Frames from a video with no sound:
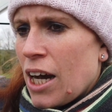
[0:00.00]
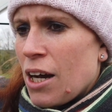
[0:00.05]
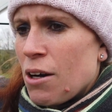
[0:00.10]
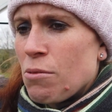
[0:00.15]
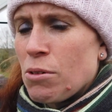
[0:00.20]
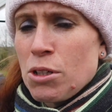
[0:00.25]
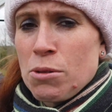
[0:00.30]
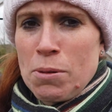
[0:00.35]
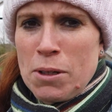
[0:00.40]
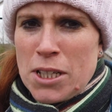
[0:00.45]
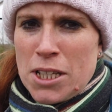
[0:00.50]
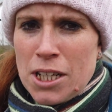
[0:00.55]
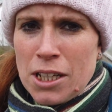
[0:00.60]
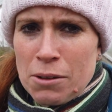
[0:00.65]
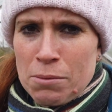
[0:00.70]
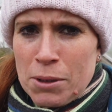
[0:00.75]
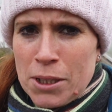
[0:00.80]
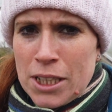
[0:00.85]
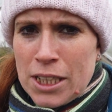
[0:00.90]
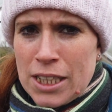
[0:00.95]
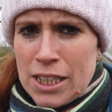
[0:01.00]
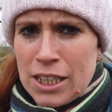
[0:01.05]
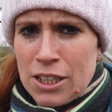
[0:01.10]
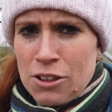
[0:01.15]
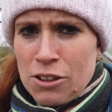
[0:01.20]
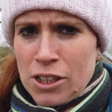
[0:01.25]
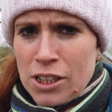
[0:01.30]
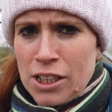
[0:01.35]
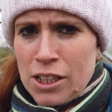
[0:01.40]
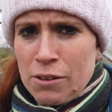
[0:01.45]
which basically means that
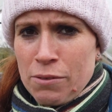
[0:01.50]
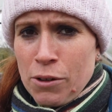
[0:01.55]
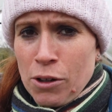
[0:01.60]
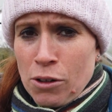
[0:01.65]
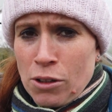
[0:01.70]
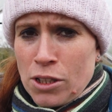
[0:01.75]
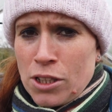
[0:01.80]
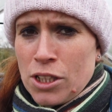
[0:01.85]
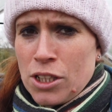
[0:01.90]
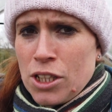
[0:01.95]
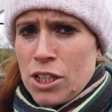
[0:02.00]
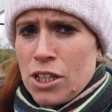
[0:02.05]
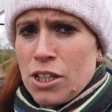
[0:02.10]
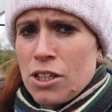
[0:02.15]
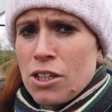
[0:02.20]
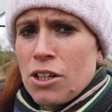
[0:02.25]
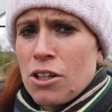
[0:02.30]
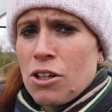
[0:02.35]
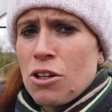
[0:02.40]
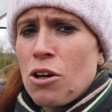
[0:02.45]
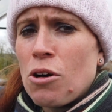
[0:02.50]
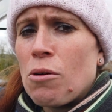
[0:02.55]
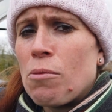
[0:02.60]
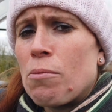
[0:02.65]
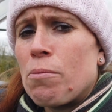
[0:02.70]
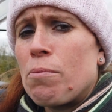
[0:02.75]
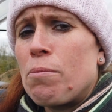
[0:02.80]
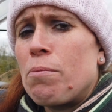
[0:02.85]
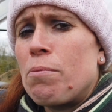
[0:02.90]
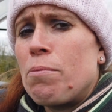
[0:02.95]
not enough oxygen got
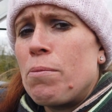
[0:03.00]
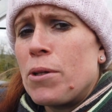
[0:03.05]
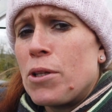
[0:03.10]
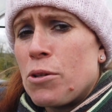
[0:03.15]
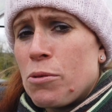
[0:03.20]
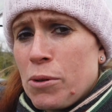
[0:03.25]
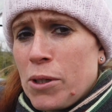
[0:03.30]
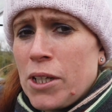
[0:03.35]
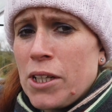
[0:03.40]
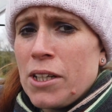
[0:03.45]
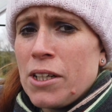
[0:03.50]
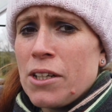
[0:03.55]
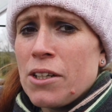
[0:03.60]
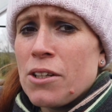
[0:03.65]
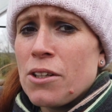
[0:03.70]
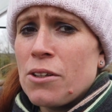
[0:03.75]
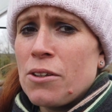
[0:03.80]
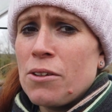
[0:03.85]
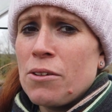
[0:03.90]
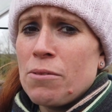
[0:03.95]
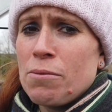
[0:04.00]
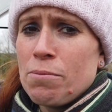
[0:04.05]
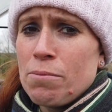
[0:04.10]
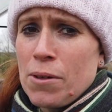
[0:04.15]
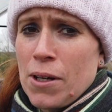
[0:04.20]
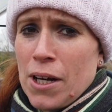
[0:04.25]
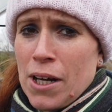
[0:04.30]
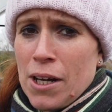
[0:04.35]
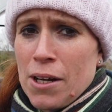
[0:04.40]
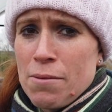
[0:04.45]
between the
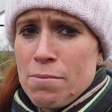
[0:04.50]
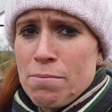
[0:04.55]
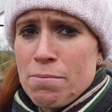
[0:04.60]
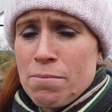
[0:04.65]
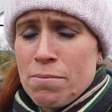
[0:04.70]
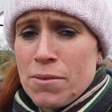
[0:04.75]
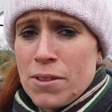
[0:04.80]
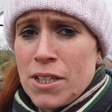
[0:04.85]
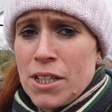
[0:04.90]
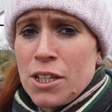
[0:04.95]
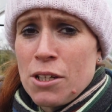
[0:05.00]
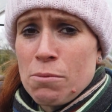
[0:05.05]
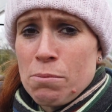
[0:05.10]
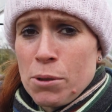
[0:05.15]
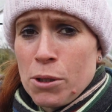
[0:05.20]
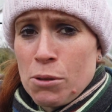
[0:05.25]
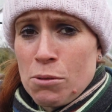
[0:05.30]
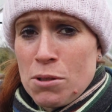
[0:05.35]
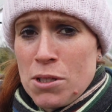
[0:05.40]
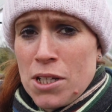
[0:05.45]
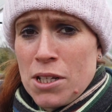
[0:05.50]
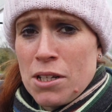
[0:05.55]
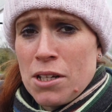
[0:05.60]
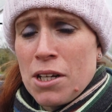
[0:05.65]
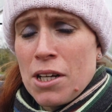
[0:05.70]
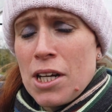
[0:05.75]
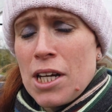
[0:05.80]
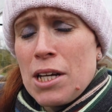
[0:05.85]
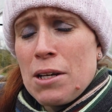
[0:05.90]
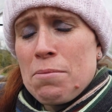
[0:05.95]
decomposing
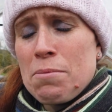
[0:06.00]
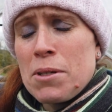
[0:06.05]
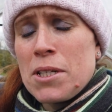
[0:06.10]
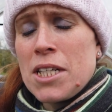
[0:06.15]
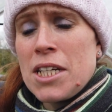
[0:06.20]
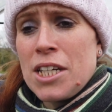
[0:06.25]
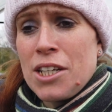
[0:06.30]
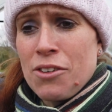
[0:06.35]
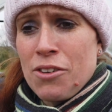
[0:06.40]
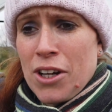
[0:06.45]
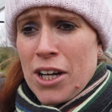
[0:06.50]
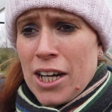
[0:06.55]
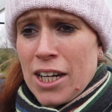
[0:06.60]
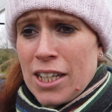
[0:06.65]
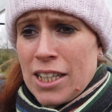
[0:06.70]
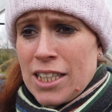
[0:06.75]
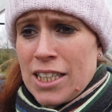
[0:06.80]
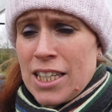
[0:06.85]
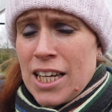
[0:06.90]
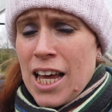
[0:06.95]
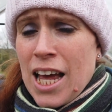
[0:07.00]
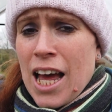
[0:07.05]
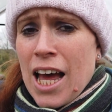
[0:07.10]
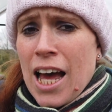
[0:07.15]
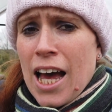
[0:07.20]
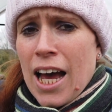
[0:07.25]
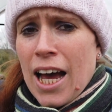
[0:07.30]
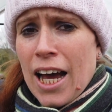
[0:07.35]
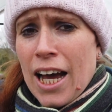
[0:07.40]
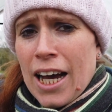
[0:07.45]
materials,
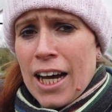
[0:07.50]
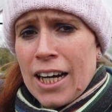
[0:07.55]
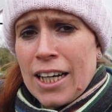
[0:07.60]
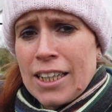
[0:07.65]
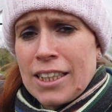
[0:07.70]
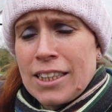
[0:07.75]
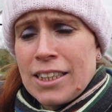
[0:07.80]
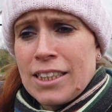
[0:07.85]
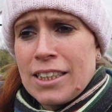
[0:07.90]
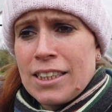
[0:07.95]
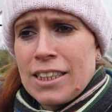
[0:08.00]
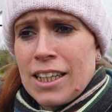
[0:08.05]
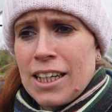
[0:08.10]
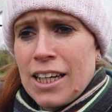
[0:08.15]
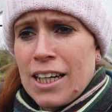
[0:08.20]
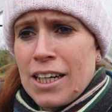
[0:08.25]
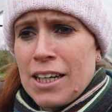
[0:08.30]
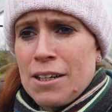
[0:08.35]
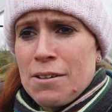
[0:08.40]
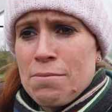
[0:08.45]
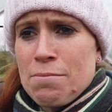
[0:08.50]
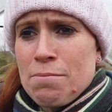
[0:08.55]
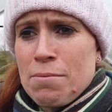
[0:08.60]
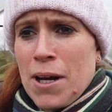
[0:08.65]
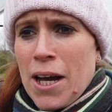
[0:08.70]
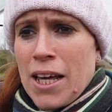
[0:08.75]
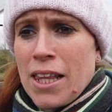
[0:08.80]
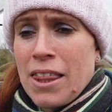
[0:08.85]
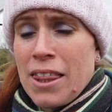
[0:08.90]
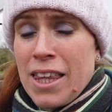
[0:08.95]
and
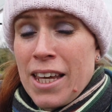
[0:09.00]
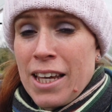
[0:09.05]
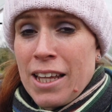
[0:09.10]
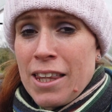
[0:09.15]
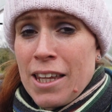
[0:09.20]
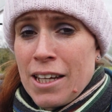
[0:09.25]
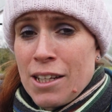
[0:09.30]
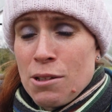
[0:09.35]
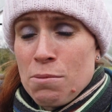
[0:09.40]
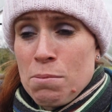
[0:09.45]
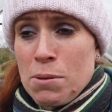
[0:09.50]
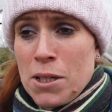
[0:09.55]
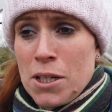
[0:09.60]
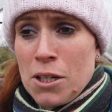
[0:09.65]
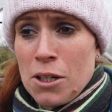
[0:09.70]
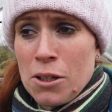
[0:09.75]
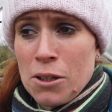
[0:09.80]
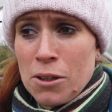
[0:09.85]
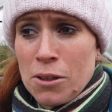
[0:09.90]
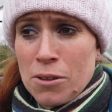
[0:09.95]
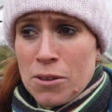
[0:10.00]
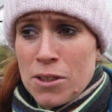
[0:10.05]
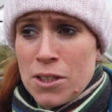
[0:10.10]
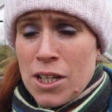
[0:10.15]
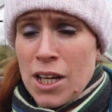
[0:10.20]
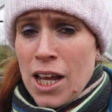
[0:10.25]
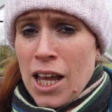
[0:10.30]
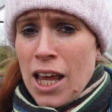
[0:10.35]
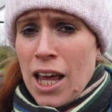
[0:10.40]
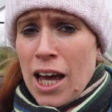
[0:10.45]
I think that's because
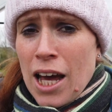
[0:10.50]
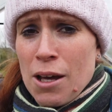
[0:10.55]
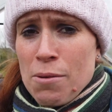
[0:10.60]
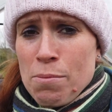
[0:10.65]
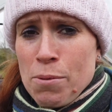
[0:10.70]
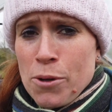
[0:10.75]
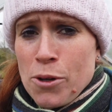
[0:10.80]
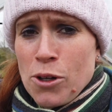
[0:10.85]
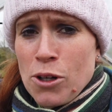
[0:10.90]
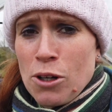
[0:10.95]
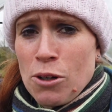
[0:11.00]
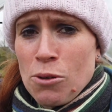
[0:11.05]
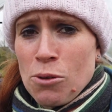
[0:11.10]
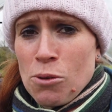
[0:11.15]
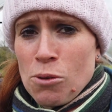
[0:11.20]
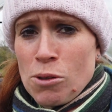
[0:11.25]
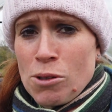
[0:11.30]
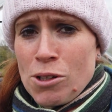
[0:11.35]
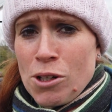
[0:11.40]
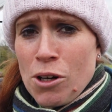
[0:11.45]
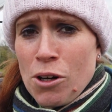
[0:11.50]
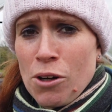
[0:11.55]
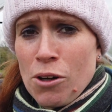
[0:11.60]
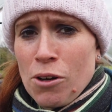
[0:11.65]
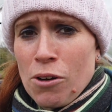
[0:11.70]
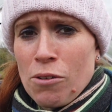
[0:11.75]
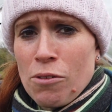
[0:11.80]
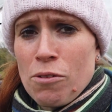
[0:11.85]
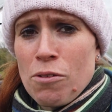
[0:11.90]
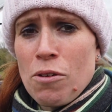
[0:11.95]
I put a load
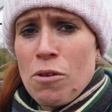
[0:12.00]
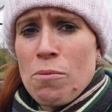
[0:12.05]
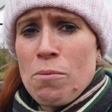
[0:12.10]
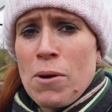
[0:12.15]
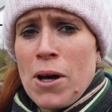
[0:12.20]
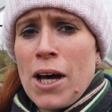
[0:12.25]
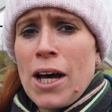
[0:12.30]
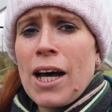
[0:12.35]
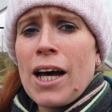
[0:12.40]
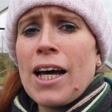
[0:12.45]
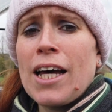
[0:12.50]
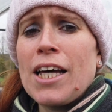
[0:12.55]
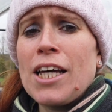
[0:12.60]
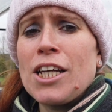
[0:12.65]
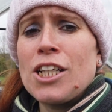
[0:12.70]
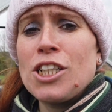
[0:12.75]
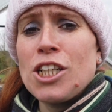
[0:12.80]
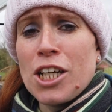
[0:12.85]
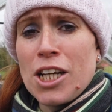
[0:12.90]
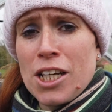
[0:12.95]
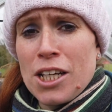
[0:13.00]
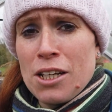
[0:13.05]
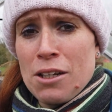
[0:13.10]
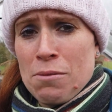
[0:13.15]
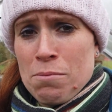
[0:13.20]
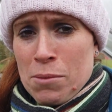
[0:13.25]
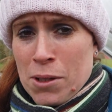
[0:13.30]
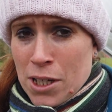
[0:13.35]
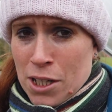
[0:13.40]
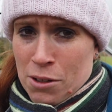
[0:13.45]
of my chicken
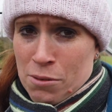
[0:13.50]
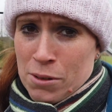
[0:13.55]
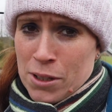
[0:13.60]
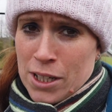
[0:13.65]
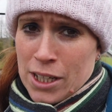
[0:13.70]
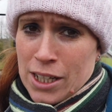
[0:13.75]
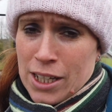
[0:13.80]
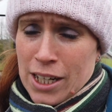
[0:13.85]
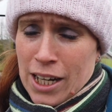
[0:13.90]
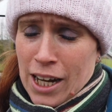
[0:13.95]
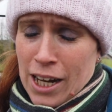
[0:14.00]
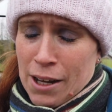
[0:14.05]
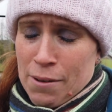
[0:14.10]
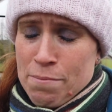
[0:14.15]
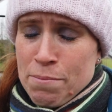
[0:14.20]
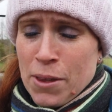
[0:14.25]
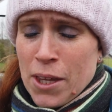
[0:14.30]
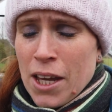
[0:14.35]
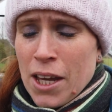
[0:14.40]
manure in there,